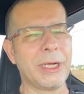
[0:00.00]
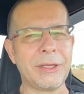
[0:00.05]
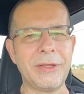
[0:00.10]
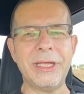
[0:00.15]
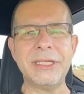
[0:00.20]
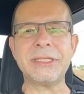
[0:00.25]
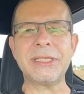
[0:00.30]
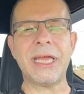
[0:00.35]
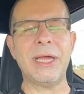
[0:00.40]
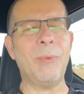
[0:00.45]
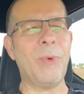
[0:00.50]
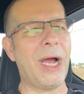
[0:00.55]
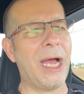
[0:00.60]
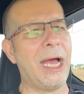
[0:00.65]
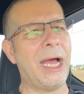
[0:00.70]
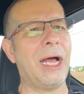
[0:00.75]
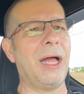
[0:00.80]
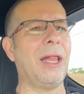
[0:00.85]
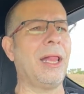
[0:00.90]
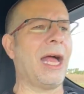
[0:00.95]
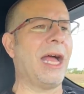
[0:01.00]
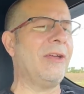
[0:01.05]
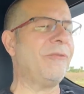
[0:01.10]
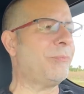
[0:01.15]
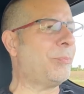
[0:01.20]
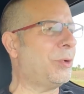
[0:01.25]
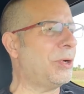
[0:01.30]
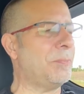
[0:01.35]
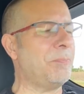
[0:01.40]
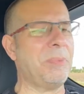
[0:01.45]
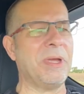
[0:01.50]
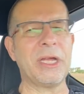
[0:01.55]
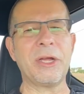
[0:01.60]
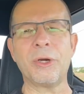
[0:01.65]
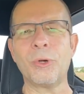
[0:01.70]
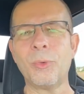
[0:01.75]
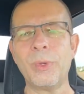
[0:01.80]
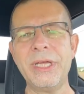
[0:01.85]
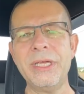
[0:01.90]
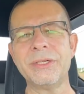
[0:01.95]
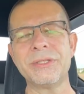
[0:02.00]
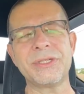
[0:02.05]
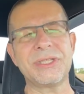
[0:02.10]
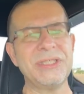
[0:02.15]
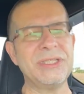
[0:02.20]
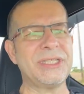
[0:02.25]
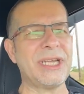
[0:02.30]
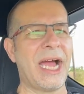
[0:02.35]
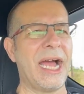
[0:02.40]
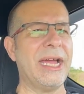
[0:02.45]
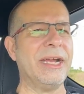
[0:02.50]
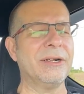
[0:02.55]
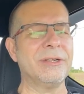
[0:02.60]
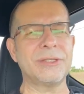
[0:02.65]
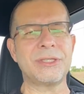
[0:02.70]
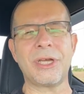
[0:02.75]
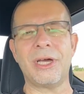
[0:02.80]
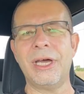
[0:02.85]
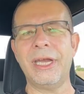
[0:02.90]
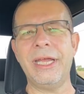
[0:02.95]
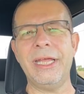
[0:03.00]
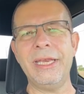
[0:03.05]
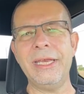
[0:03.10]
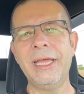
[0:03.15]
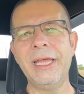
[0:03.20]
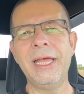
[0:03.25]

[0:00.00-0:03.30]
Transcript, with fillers: And they say, well, I've put bigger wheels and tires on it,